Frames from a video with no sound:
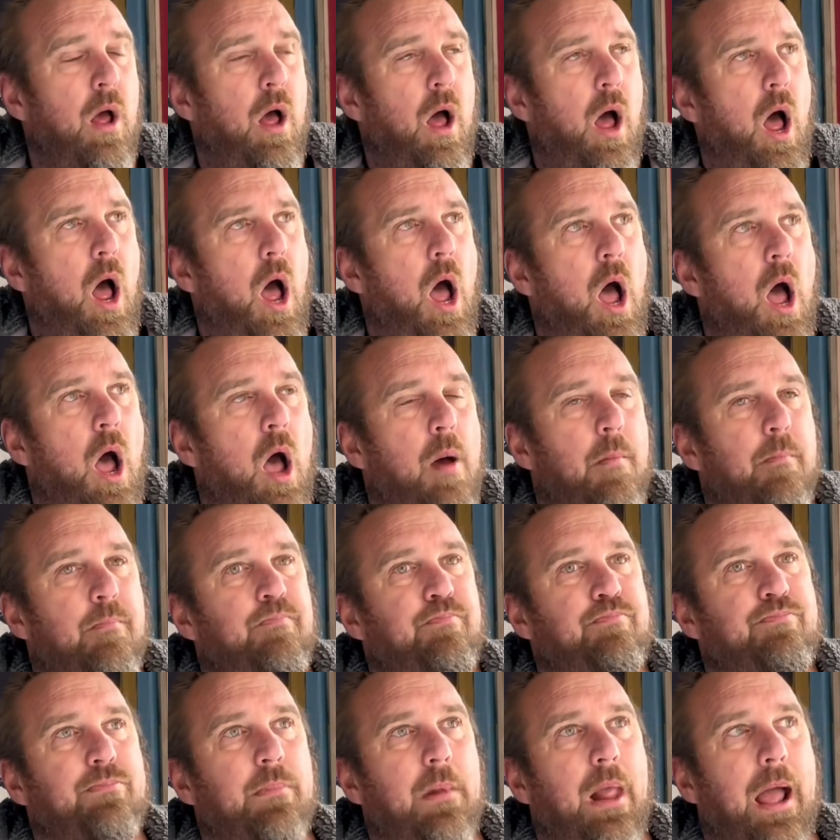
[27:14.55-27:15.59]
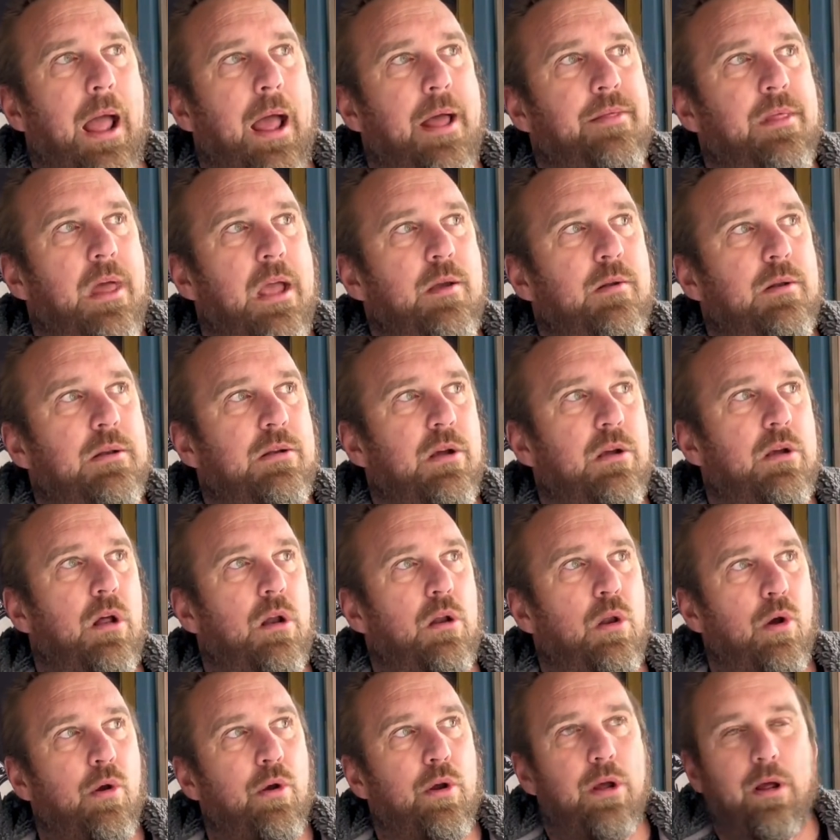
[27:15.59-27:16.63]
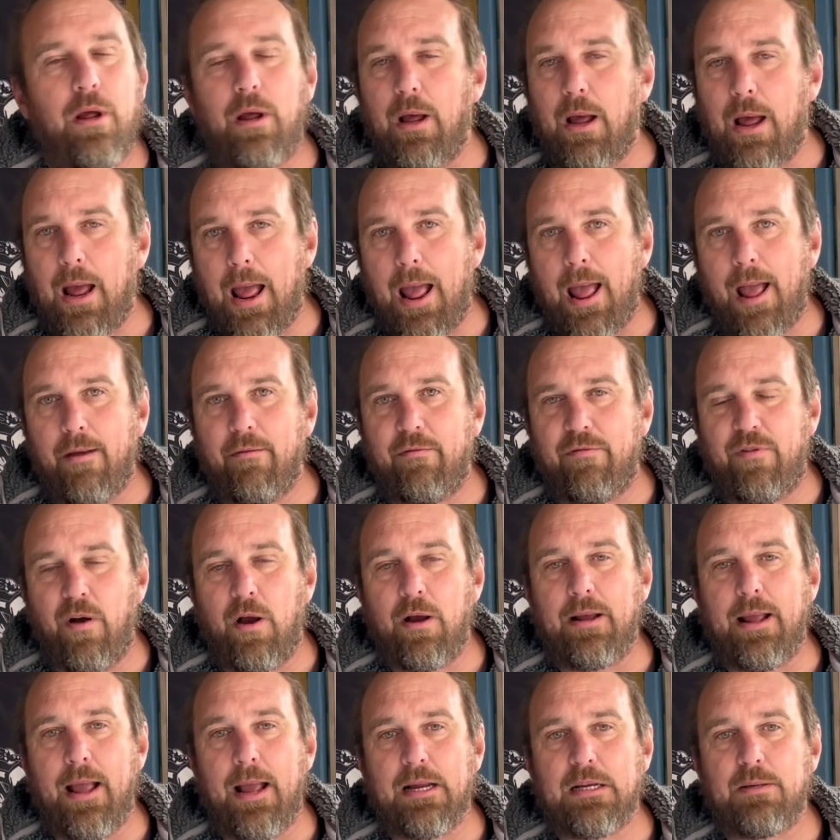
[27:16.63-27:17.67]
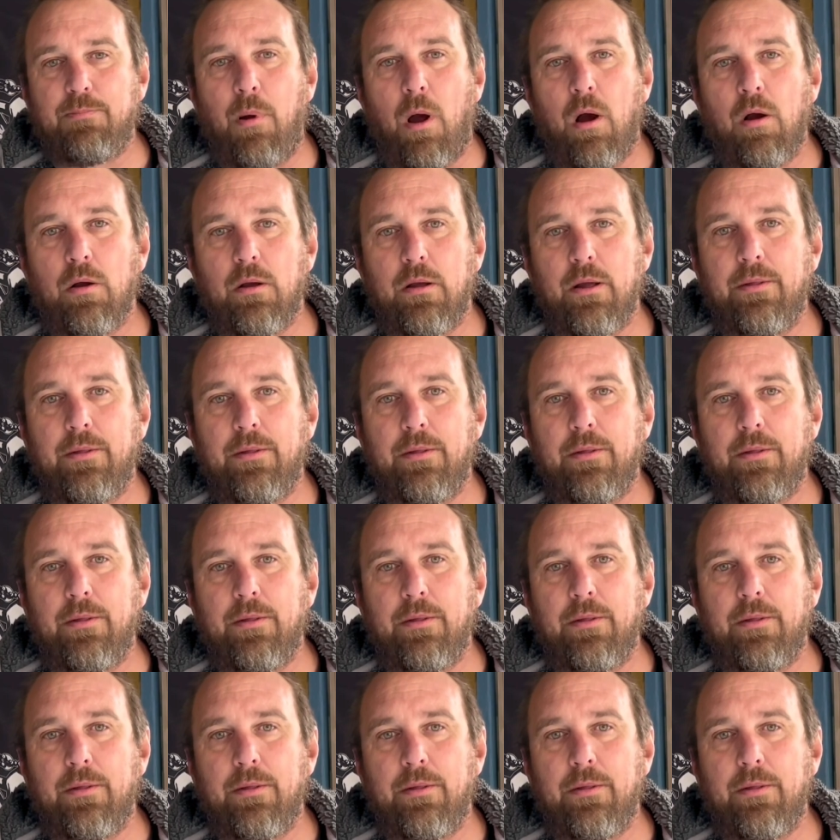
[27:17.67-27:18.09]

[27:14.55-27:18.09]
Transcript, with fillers: Um, and they took a look at Funk X Punk,